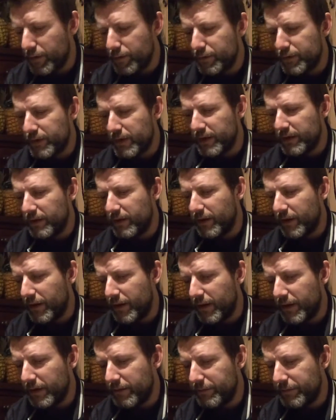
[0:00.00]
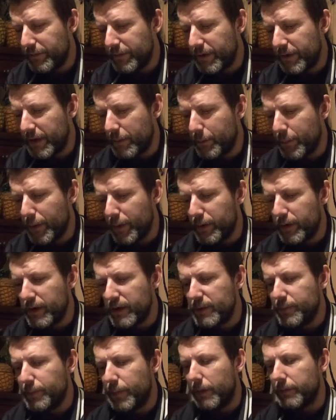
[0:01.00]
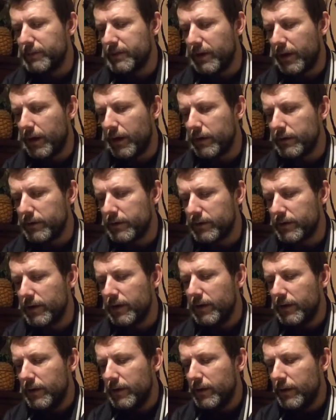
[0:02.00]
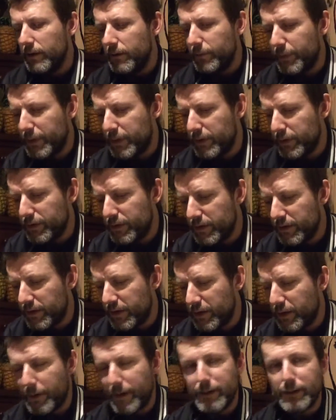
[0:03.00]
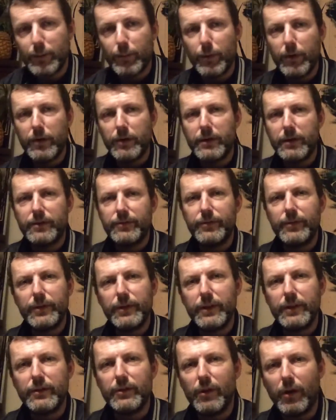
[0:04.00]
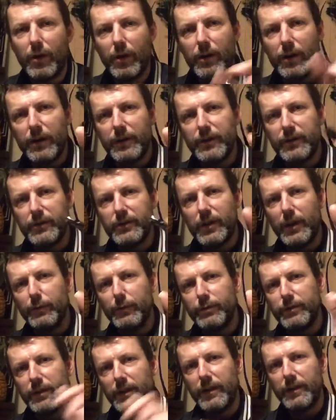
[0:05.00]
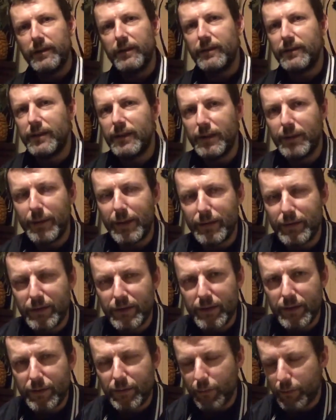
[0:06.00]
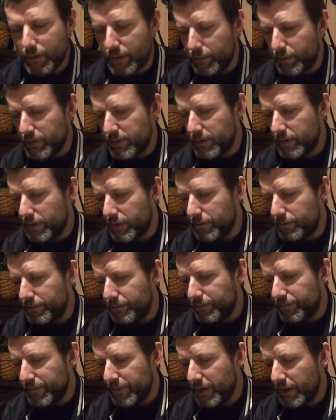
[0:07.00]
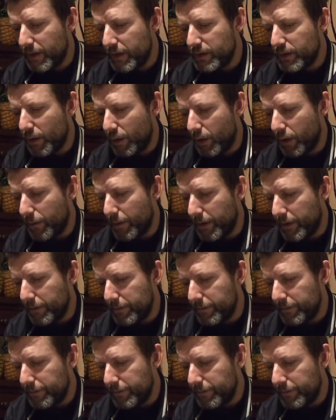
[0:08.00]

who said he kept burning his Pop-Tarts because he didn't know how to work his fucking dial on his toaster. He didn't know how to. He thought it was a timer.